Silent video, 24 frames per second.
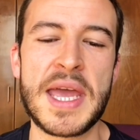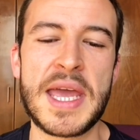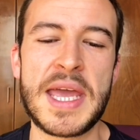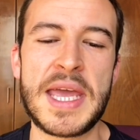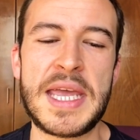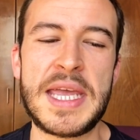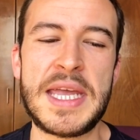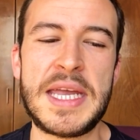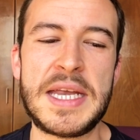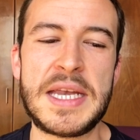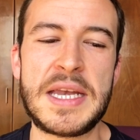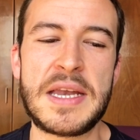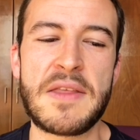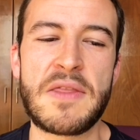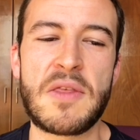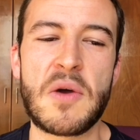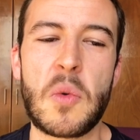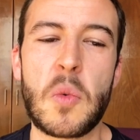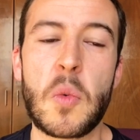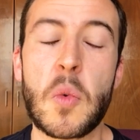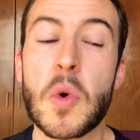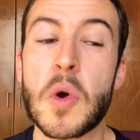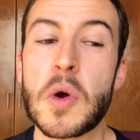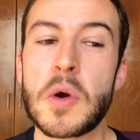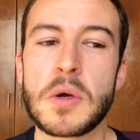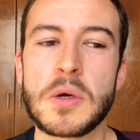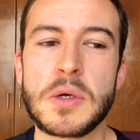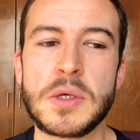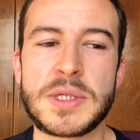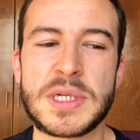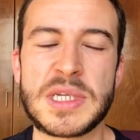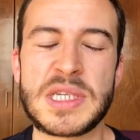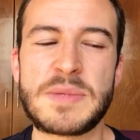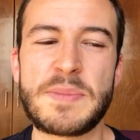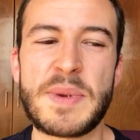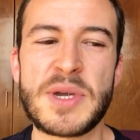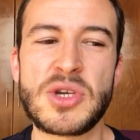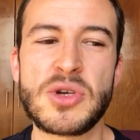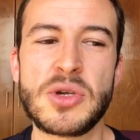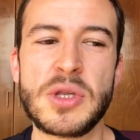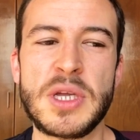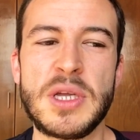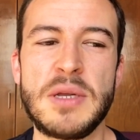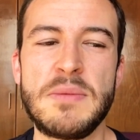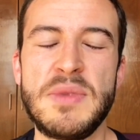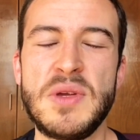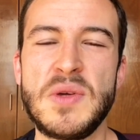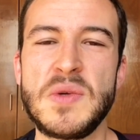in the world,
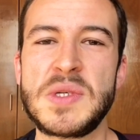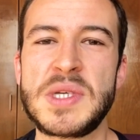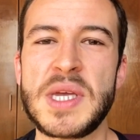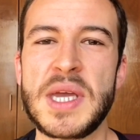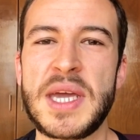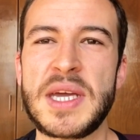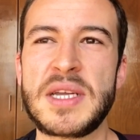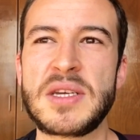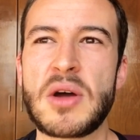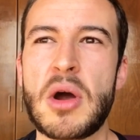especially in music and